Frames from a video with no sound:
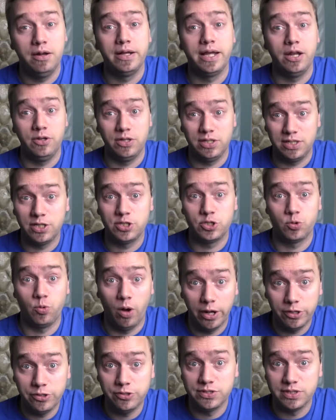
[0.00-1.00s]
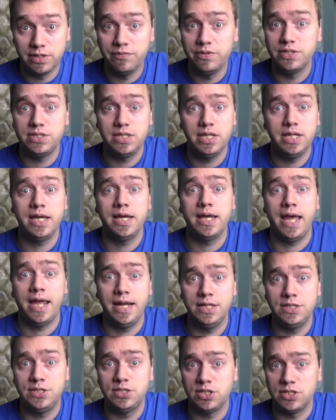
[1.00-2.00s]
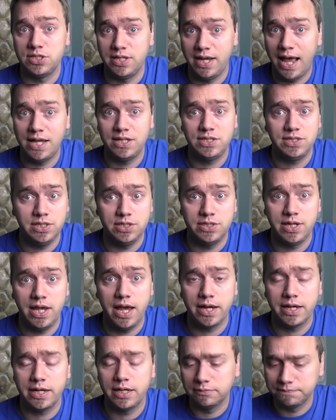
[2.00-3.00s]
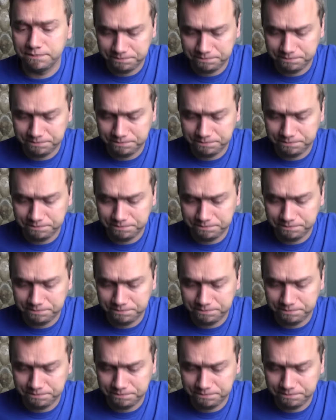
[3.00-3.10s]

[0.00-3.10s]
again, you can take squadrons of this thing, and it's just nasty as heck.